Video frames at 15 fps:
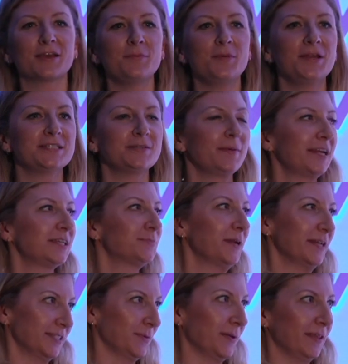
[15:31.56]
community management
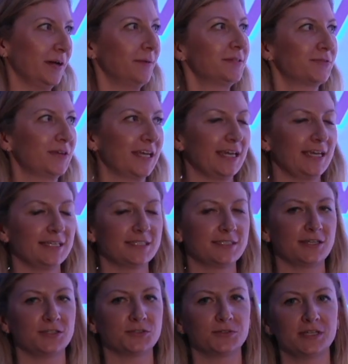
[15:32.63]
is one that I was really keen to
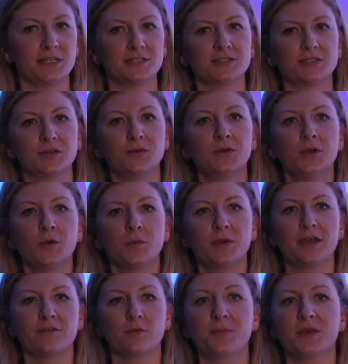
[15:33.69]
touch on here. So we
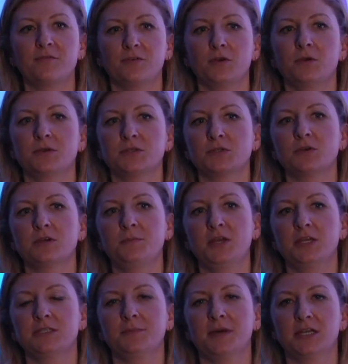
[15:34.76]
have a big focus on
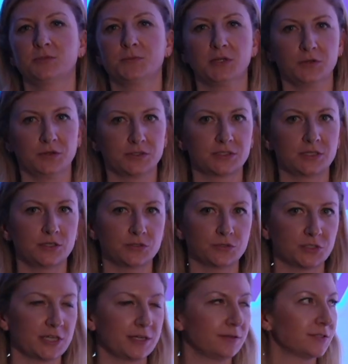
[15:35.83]
community management on our social
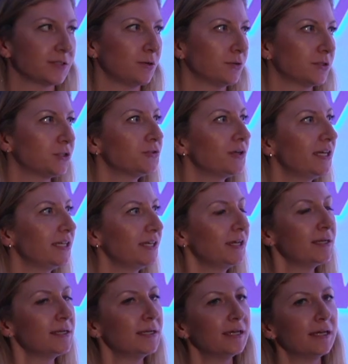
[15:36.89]
channels at Autotrader.
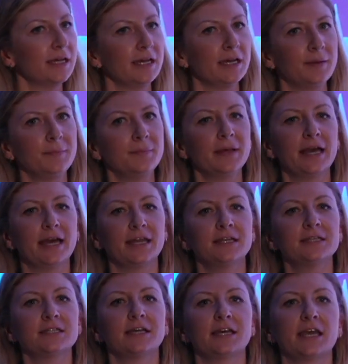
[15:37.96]

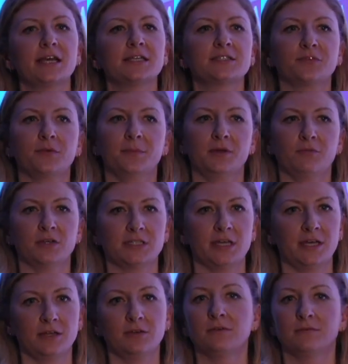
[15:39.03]
And I guess from a
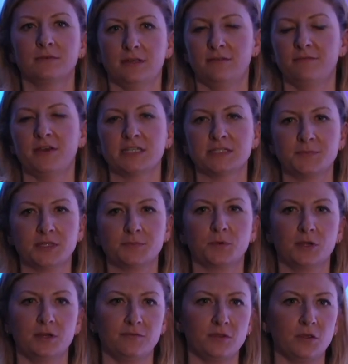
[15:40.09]
return on investment
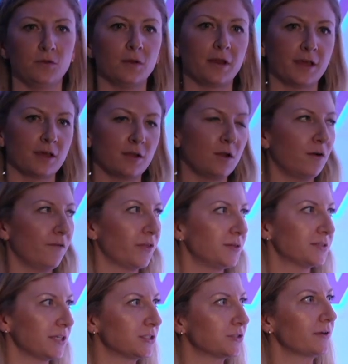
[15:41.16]
point of view, a lot of those
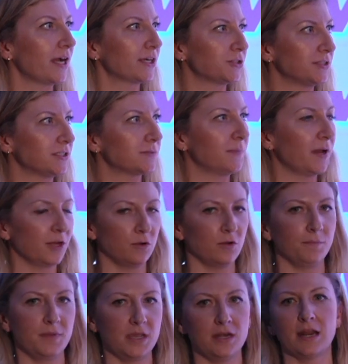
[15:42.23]
interactions might not
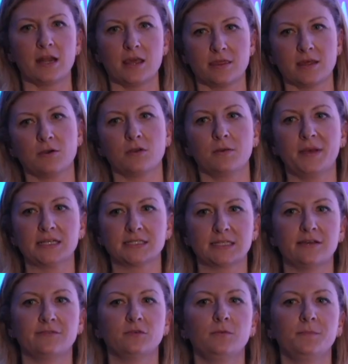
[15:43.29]
mean anything on a mass
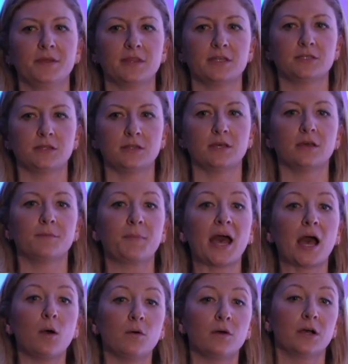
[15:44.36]
level, but the
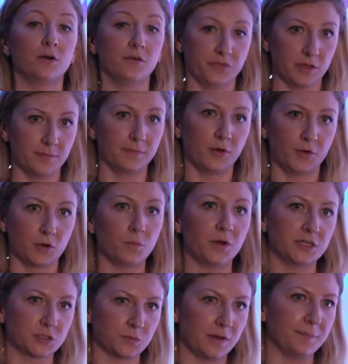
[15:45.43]
power of them on a
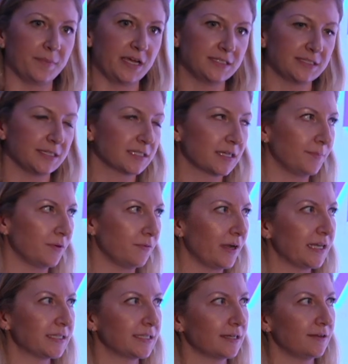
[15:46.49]
one-to-one basis can be
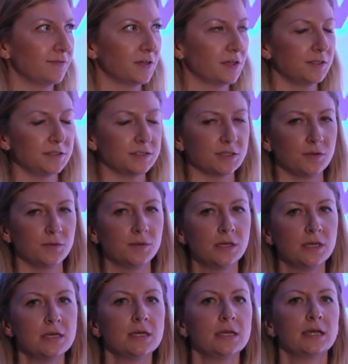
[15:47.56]
really significant. So
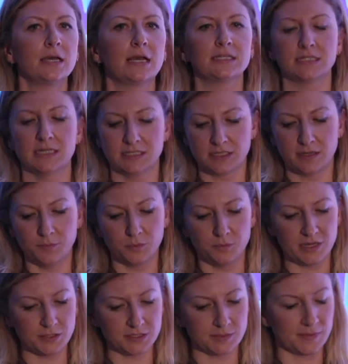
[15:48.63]
as an example, we
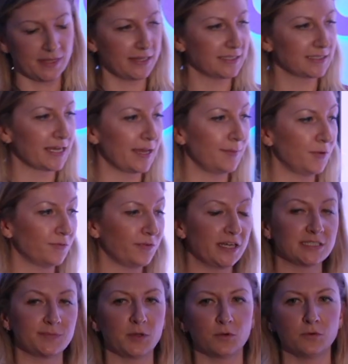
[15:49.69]
used to play this game on
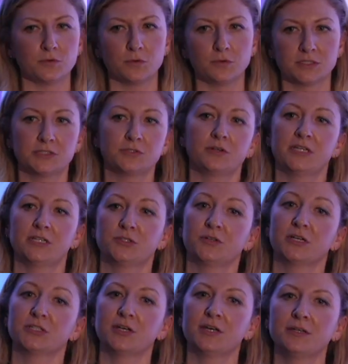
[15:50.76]
Facebook called Autotrader
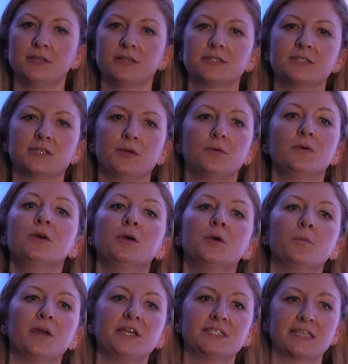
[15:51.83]
Treasure Hunt. So
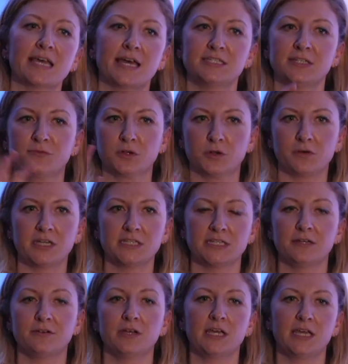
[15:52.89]
we'd set a different
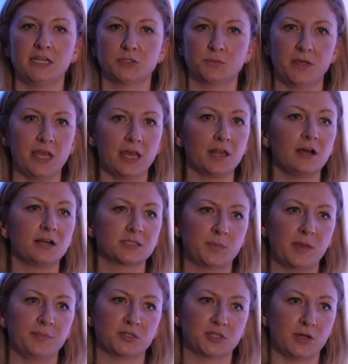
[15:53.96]
criteria each week and ask
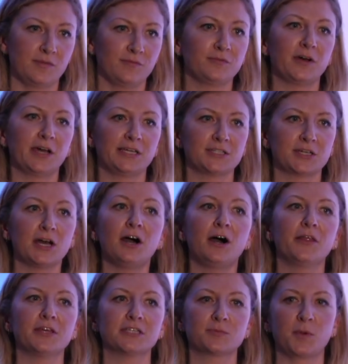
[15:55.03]
people to go and find a car
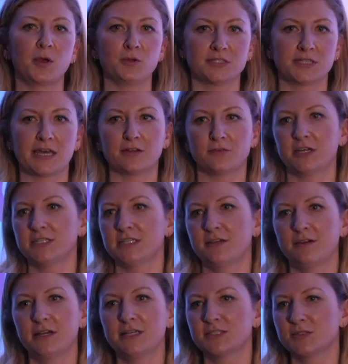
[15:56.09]
that spoke to that
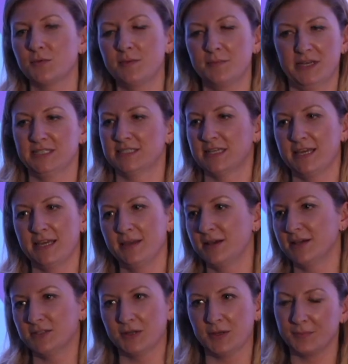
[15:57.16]
criteria. So we might say,
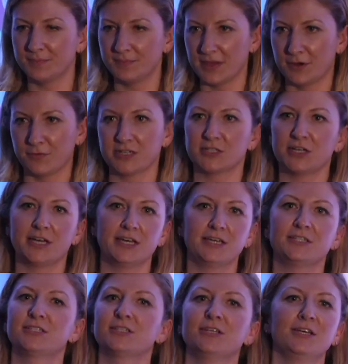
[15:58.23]
I don't know, a
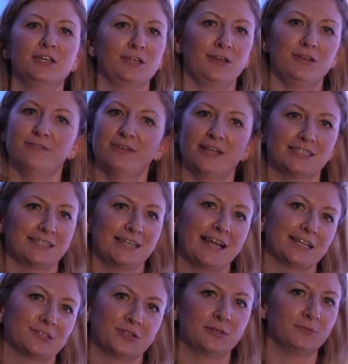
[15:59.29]
retired university
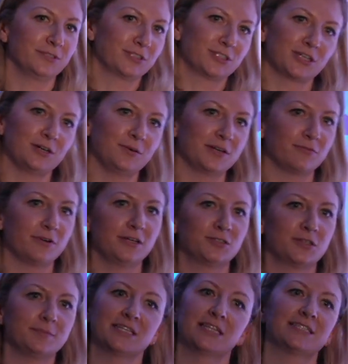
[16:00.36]
lecturer wants to go on a road
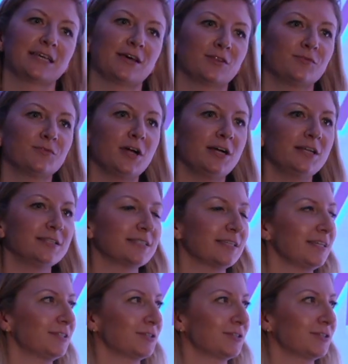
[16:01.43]
trip to the south of France and he's